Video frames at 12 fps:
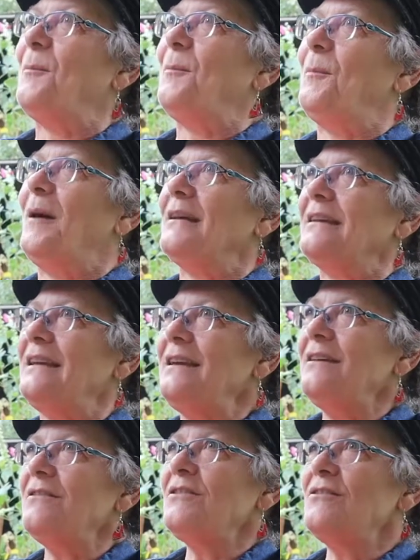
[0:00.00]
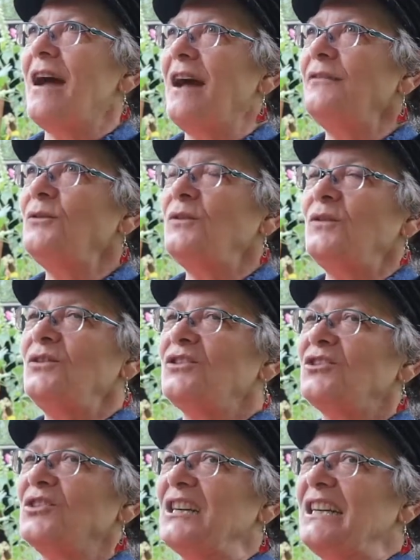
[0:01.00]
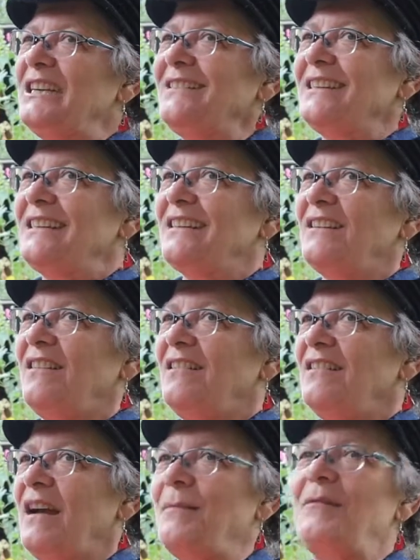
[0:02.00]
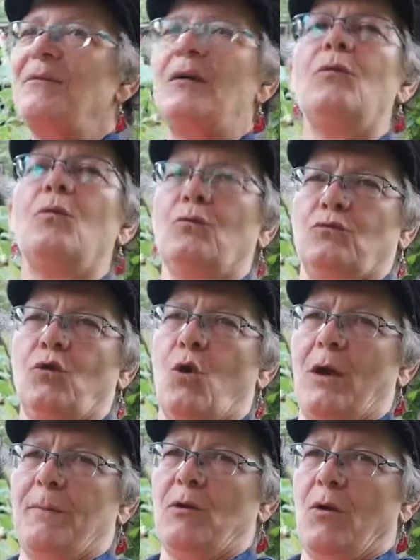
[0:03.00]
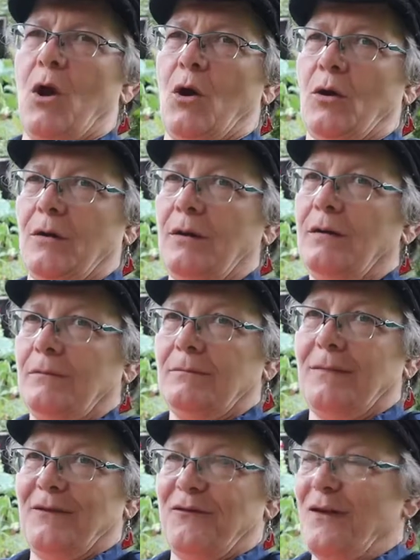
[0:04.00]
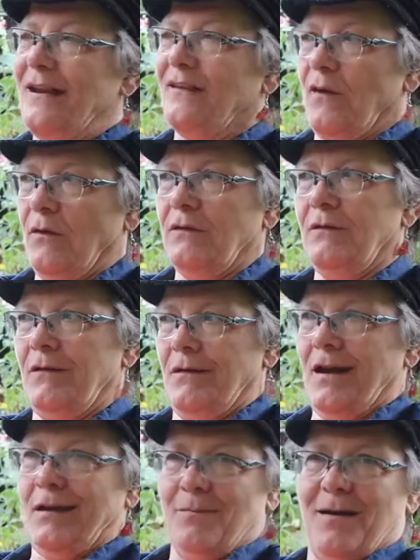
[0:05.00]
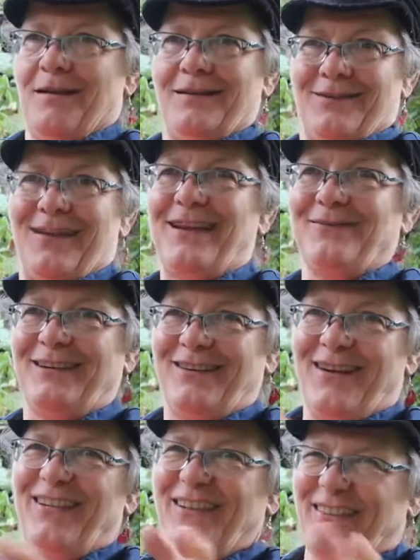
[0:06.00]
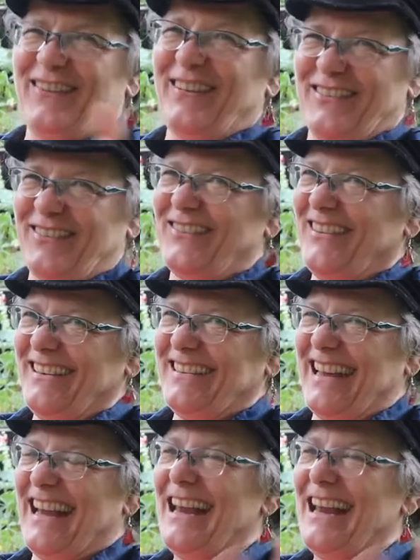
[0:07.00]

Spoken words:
But here you have to sort of try to get along. I mean, don't get me wrong, my friends also are like-minded, right? We're all going towards that.